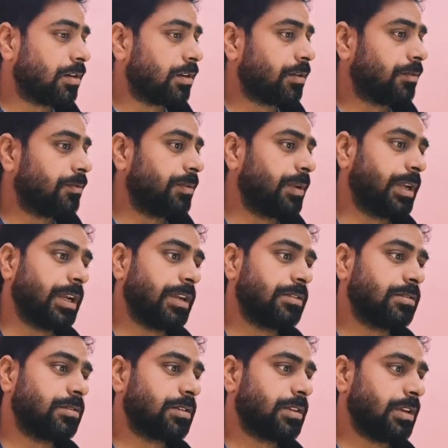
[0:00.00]
we can
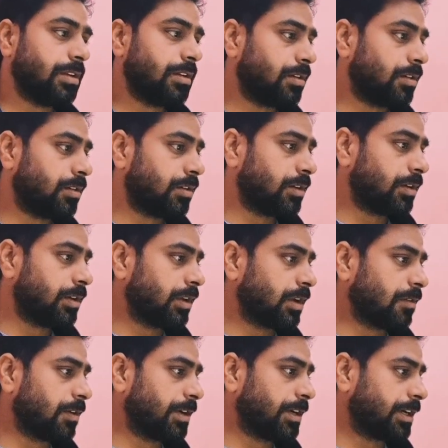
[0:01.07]
see here our
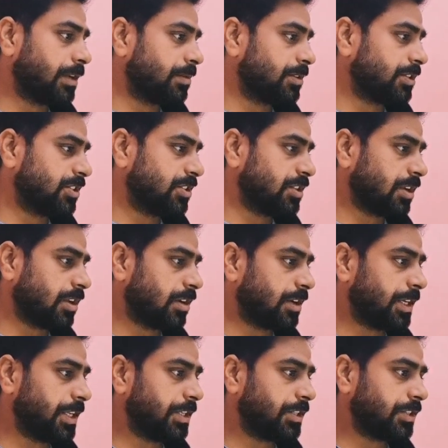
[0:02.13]
database is
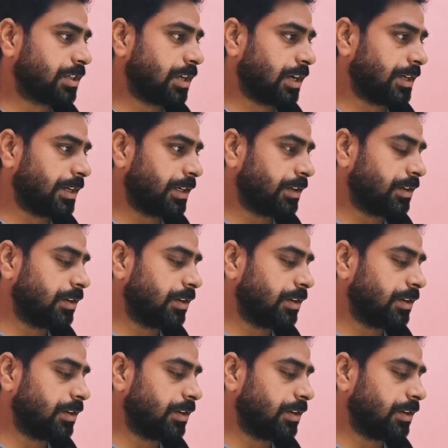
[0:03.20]
already started.